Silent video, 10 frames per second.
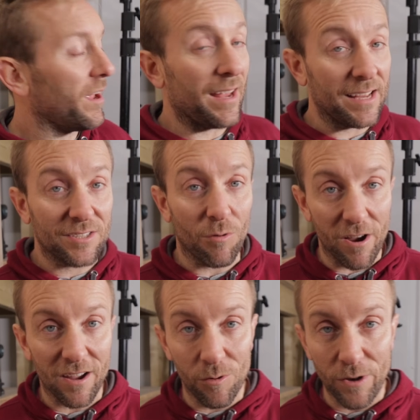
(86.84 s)
It is
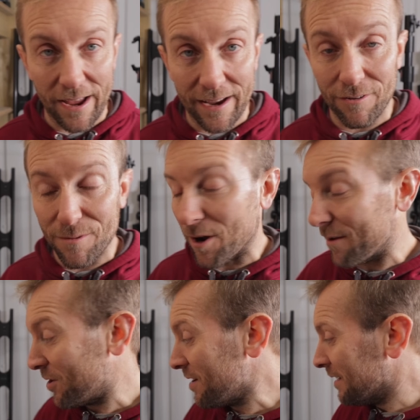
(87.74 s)
quite cold out here at the
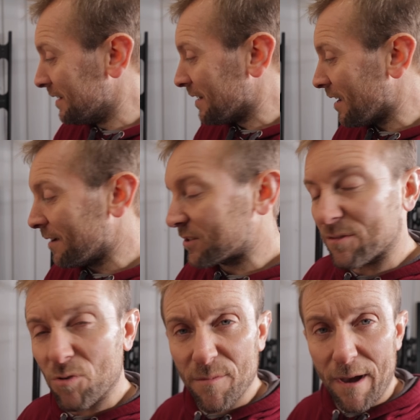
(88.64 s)
moment. So
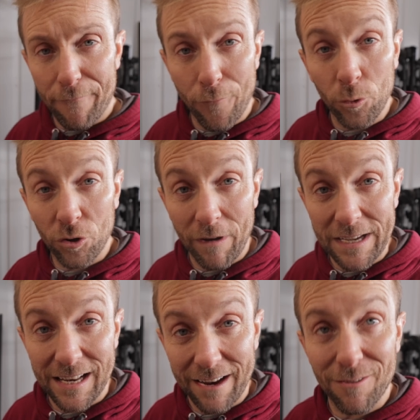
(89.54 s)
it's probably about 4
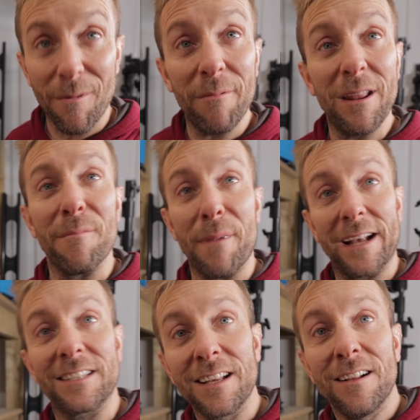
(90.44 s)
degrees in here at the moment, isn't it,
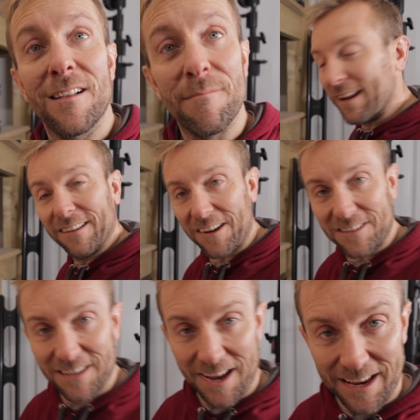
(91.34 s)
Max? So what we're gonna do
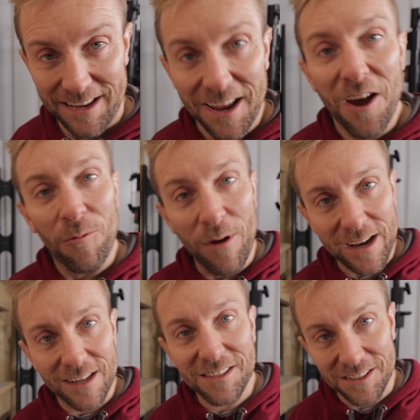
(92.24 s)
today, we're
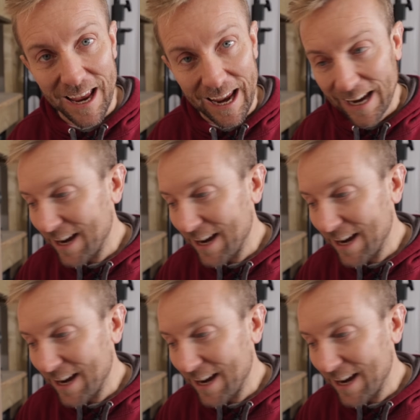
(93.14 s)
gonna see